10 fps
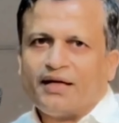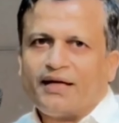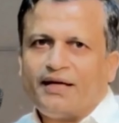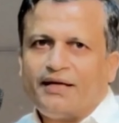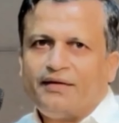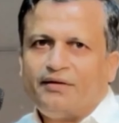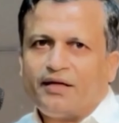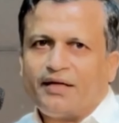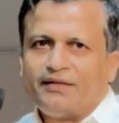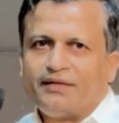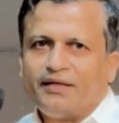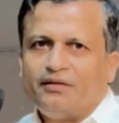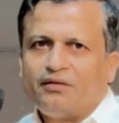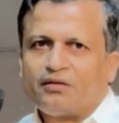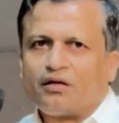And
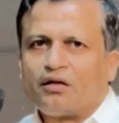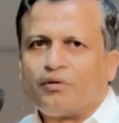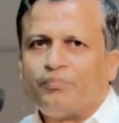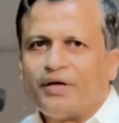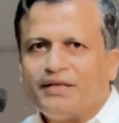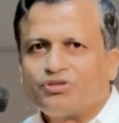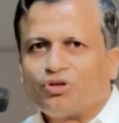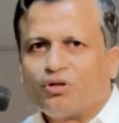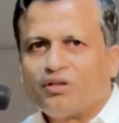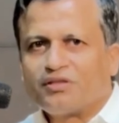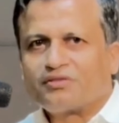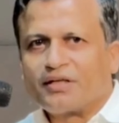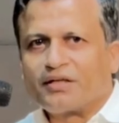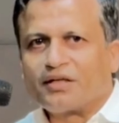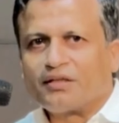then based on this
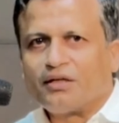data,